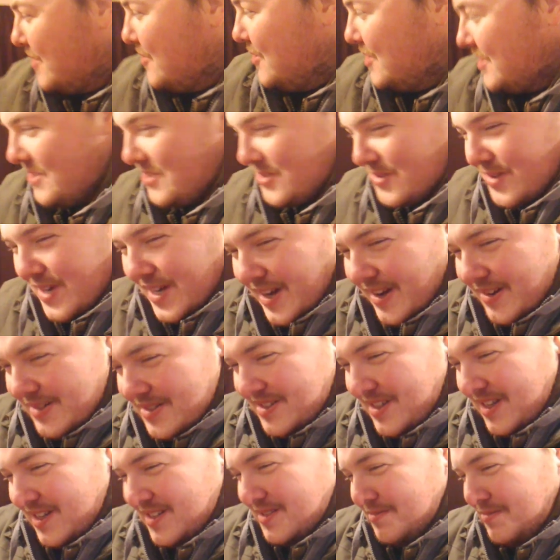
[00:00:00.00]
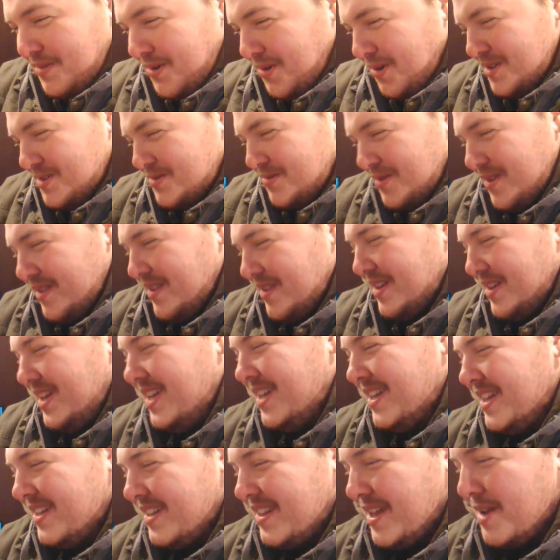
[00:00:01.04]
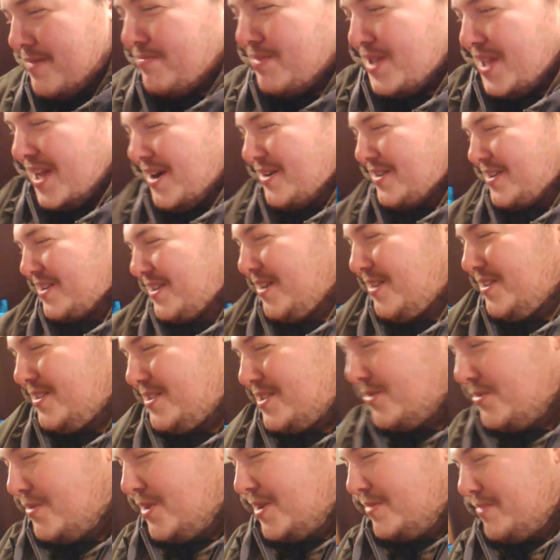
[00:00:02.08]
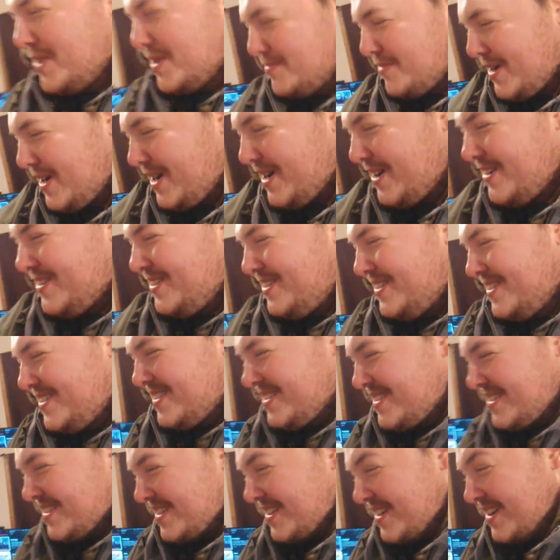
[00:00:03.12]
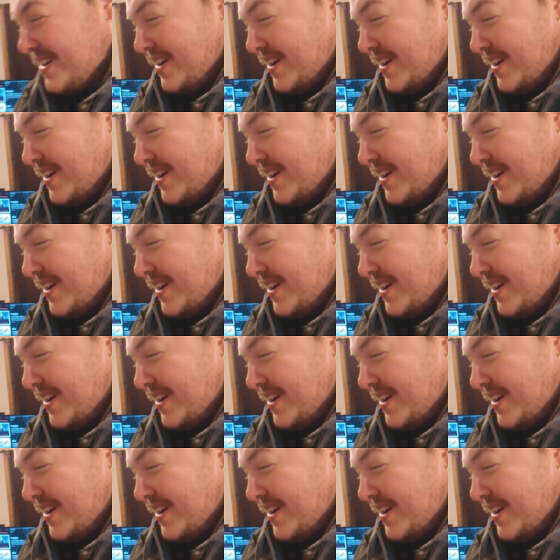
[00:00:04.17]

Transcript: That big one that's right outside the porch where they plowed it all into one big pile.